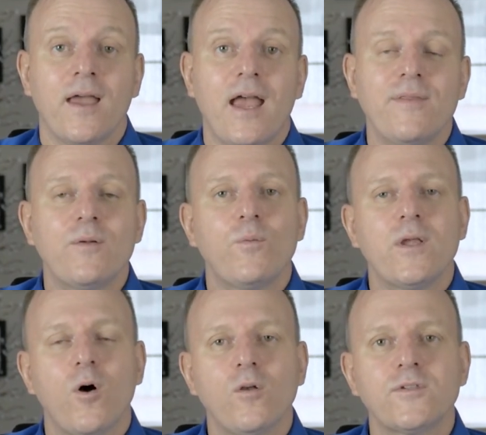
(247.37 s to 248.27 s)
and then
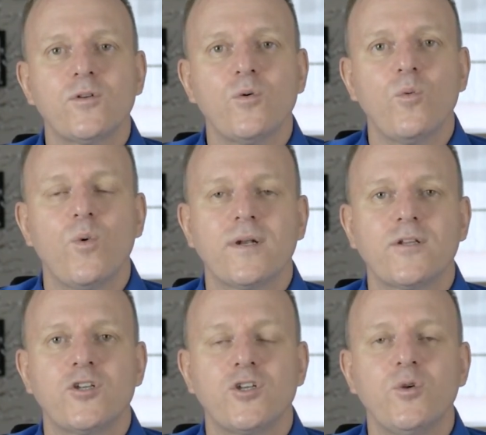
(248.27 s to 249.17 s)
we also want to
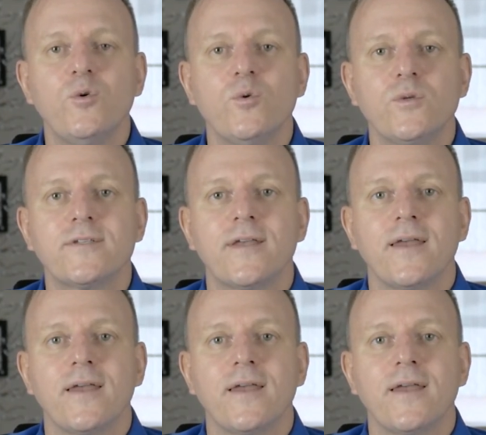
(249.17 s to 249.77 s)
choose